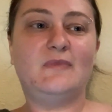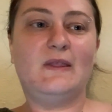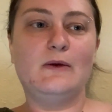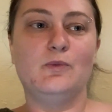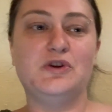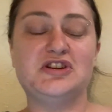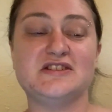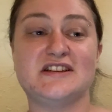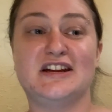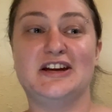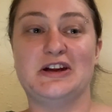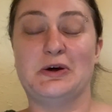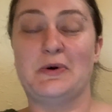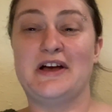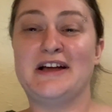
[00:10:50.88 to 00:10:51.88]
which is an
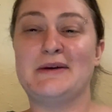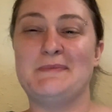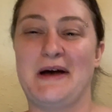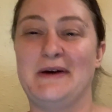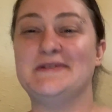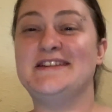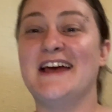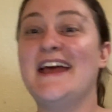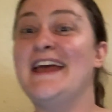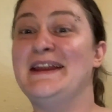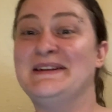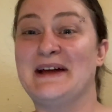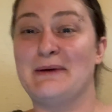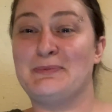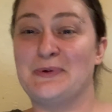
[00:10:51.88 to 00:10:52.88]
annoying amount to
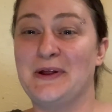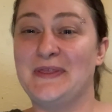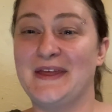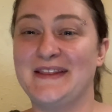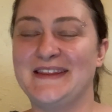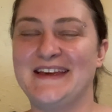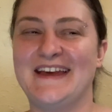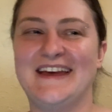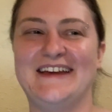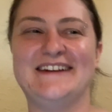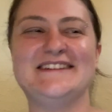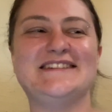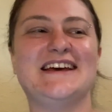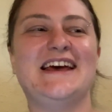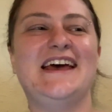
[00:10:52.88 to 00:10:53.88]
end up with in the end.